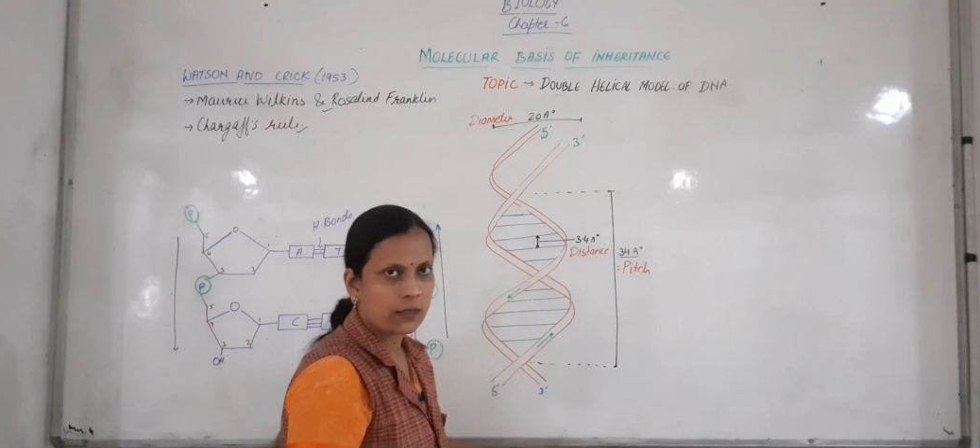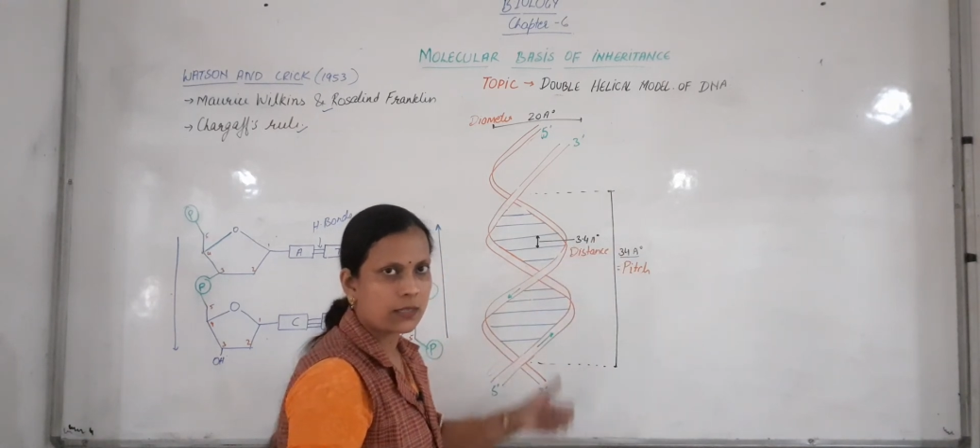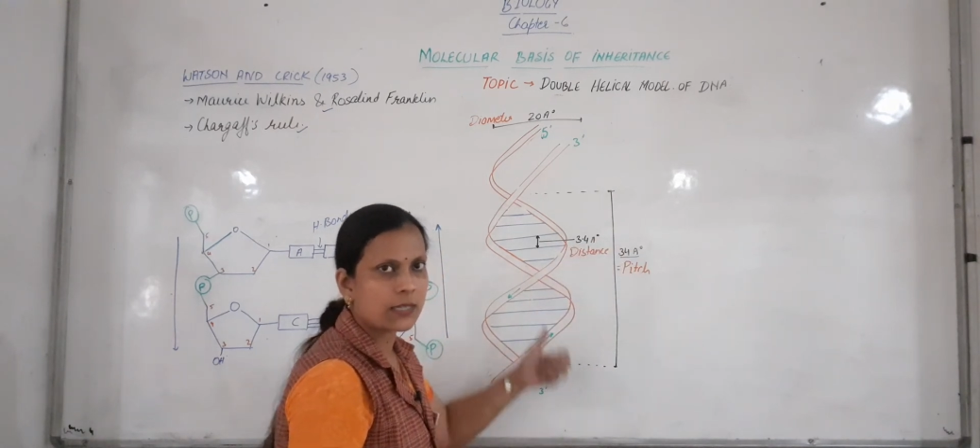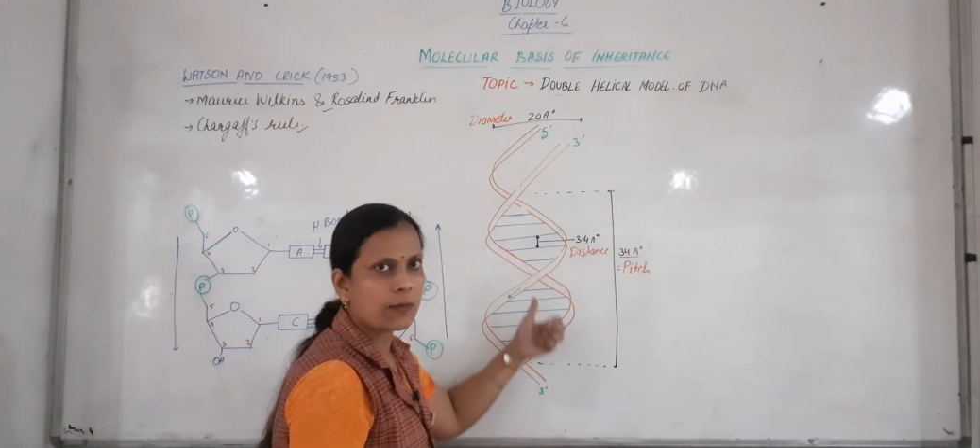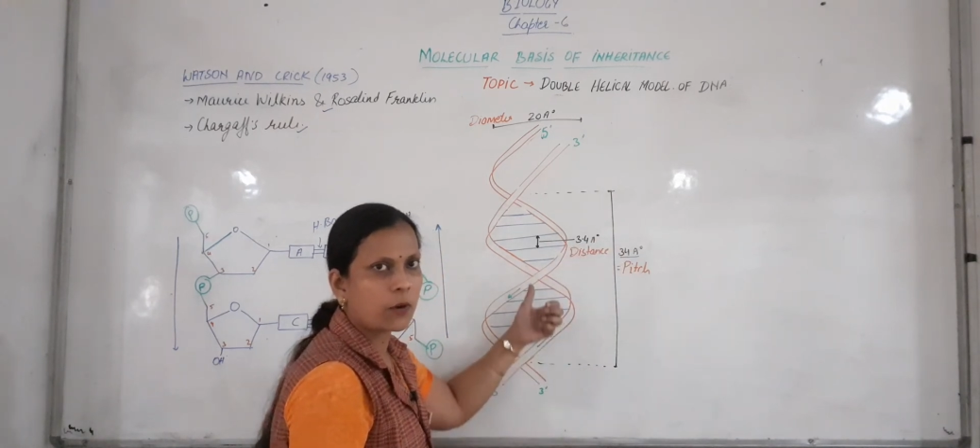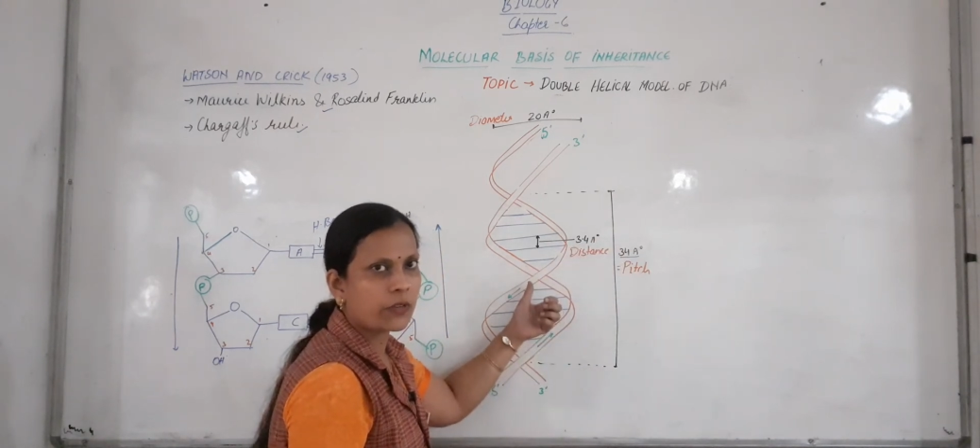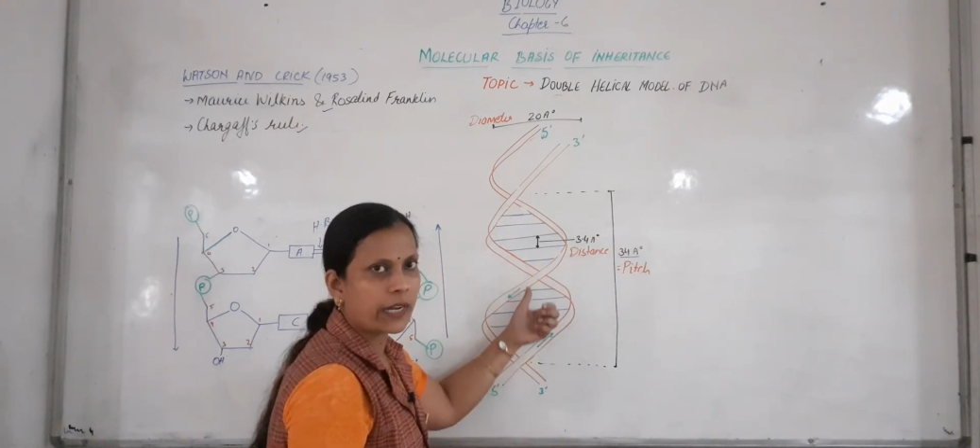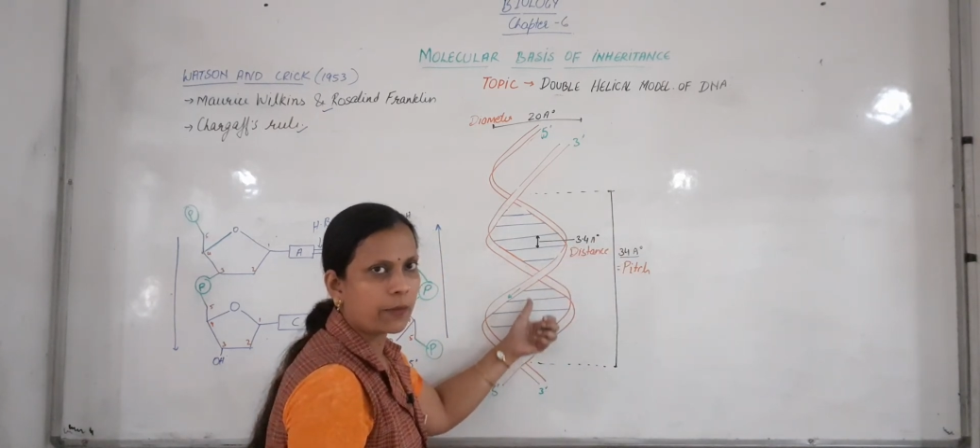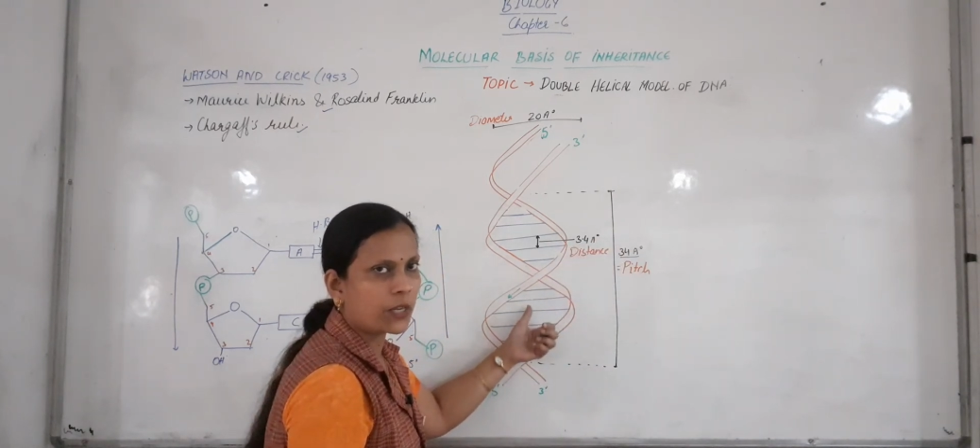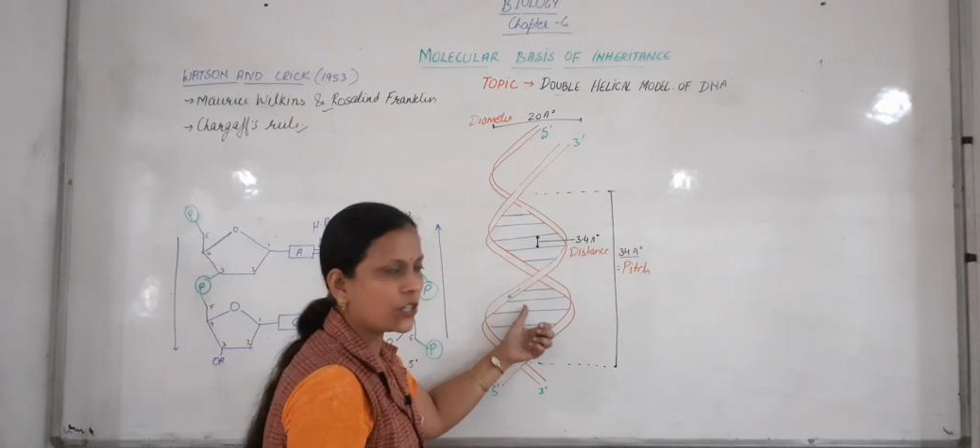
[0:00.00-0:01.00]
This is about the
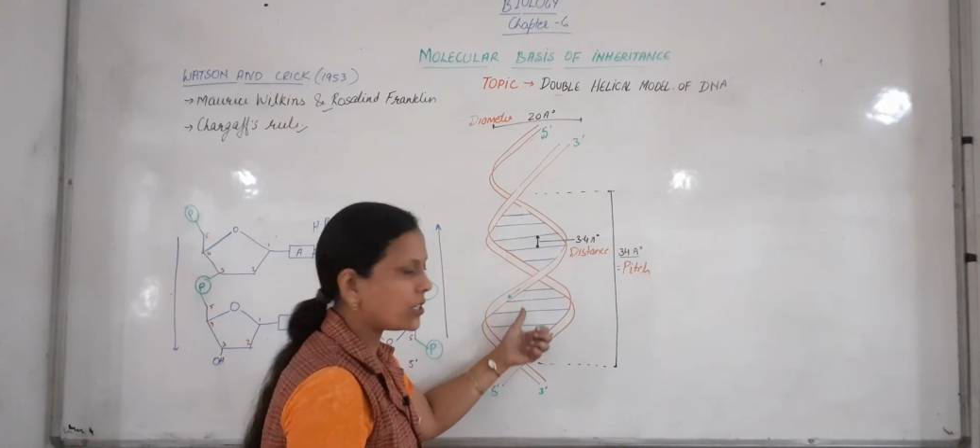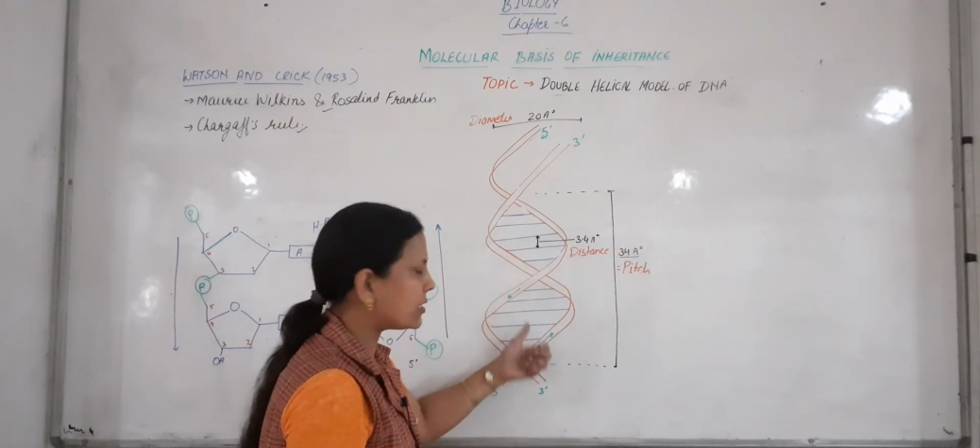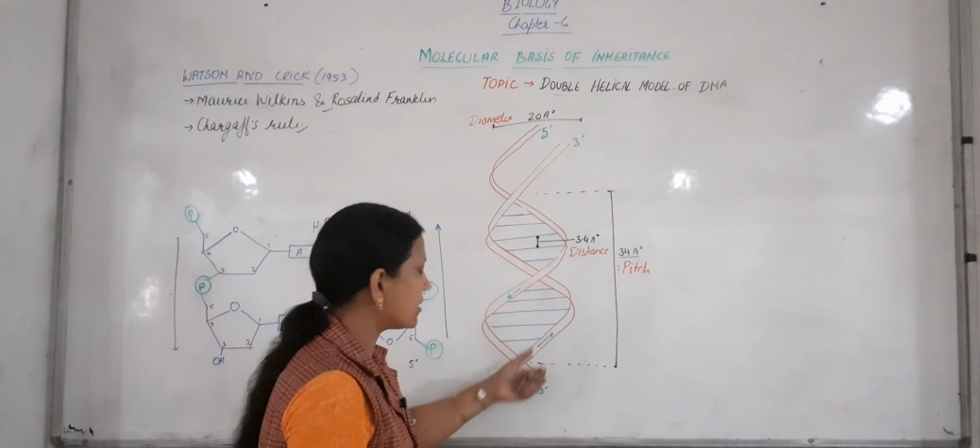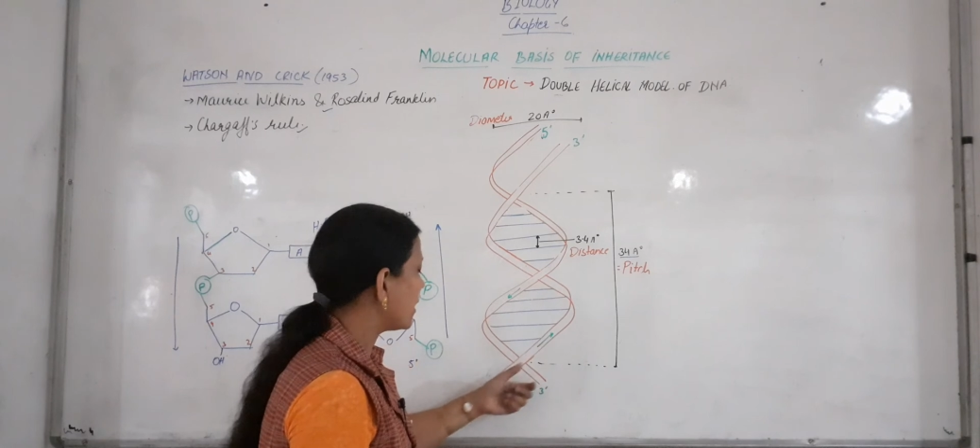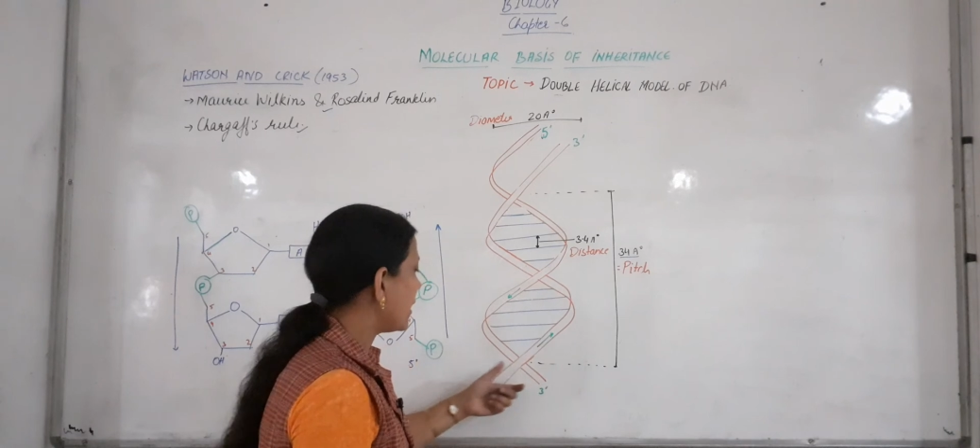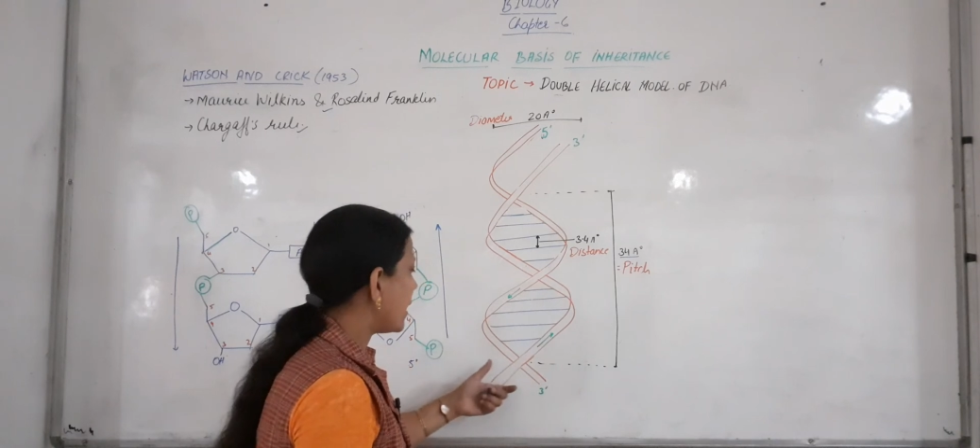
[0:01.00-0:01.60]
dimensions,